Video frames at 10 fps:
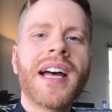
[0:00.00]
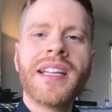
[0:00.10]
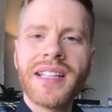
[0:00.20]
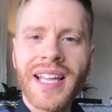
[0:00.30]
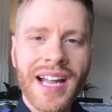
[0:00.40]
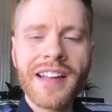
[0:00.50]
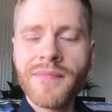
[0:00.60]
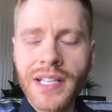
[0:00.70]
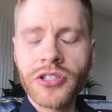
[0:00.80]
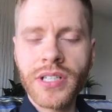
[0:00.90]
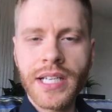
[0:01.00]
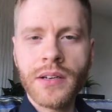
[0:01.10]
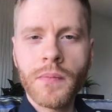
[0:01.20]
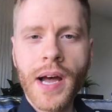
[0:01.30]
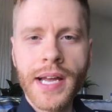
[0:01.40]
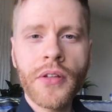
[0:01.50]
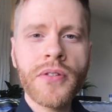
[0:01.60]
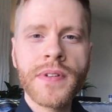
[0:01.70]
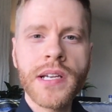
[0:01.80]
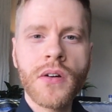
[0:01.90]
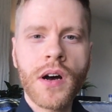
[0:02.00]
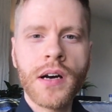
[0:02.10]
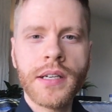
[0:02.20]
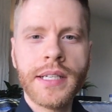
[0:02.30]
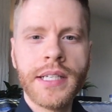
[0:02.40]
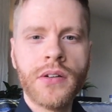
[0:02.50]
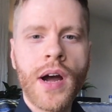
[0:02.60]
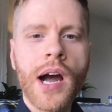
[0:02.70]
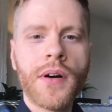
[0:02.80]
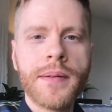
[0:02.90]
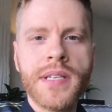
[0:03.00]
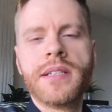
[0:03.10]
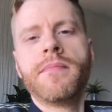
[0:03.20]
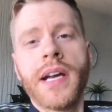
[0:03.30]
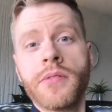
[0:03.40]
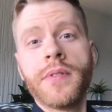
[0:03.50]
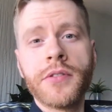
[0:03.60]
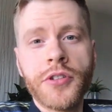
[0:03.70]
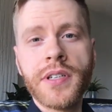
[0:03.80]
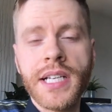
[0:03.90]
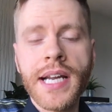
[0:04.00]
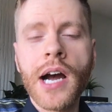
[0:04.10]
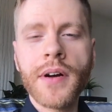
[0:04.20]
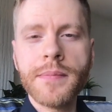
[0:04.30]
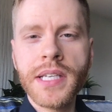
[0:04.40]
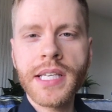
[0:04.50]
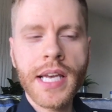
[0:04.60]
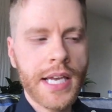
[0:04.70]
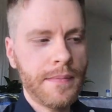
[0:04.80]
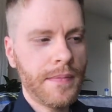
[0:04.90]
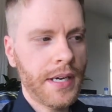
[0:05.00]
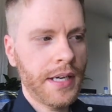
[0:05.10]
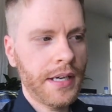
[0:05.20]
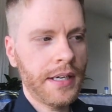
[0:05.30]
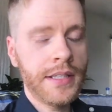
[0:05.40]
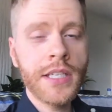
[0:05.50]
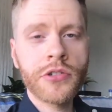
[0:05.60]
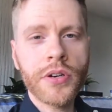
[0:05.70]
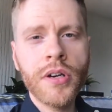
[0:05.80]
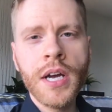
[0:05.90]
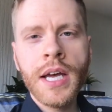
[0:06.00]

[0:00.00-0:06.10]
like I've mentioned in my other video on, how my career journey and how I became a teacher,